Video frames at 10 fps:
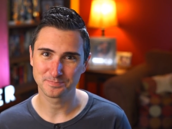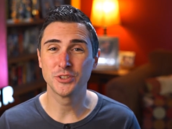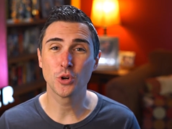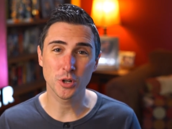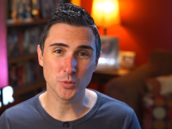
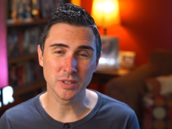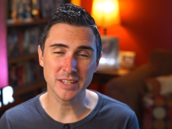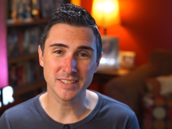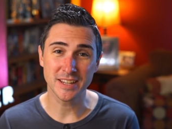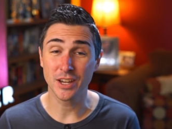Dior is
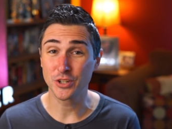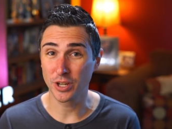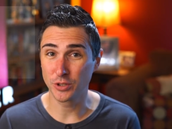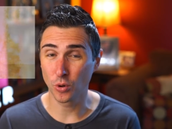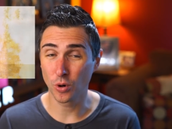releasing
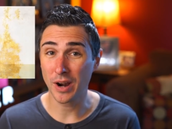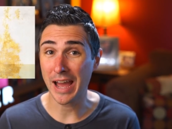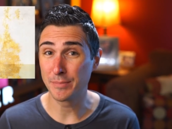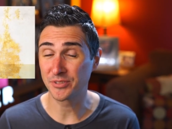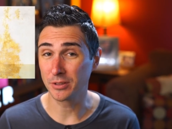J'adore
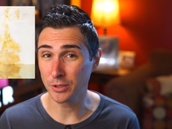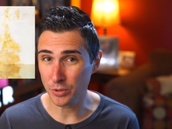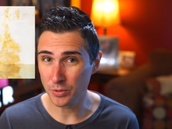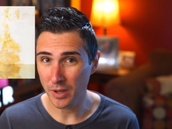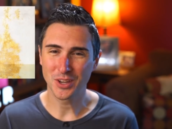Absolu,